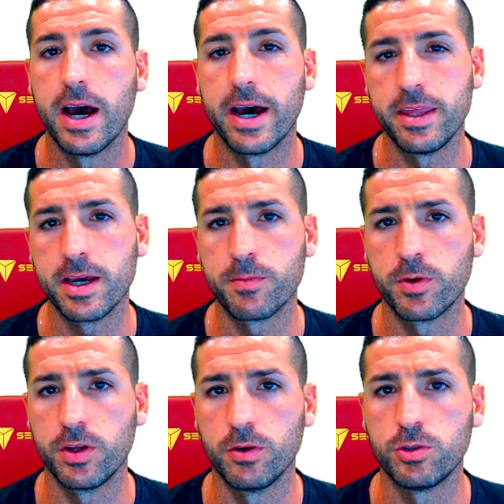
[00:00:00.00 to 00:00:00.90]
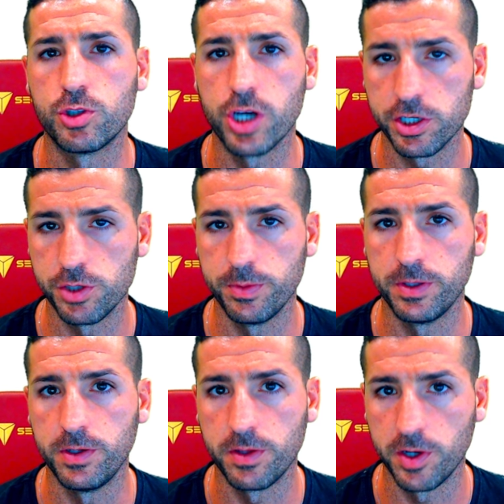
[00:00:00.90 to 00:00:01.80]
I think I'm going to use
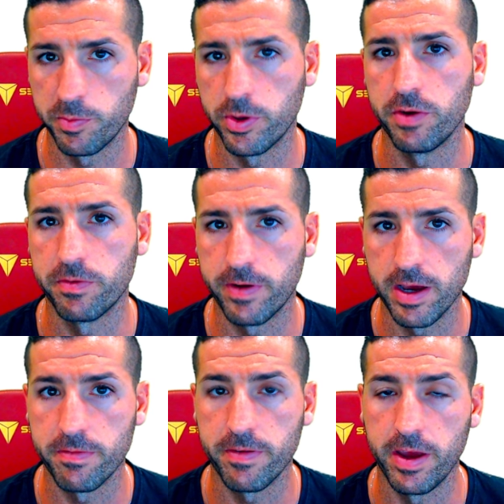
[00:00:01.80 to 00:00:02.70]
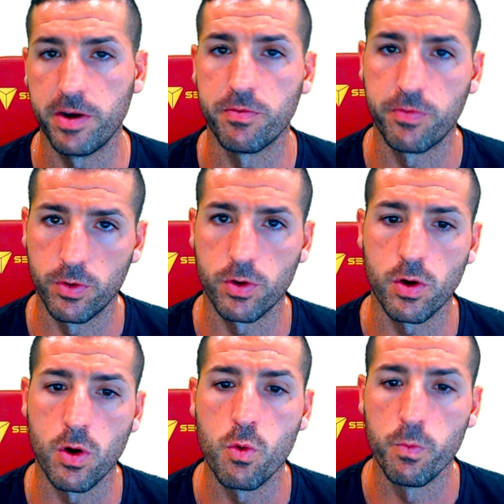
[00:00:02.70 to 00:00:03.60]
ChatGPT 3.5 and
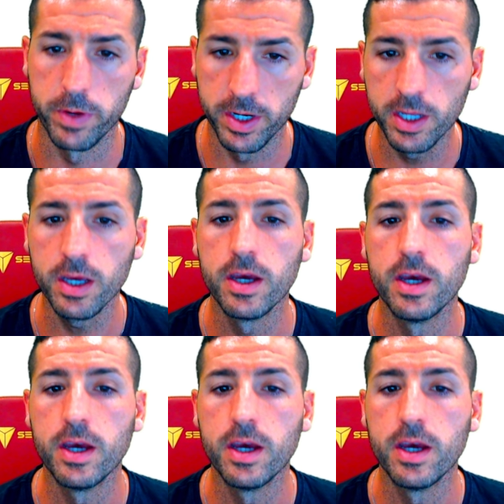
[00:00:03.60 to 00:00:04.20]
4.0 mini.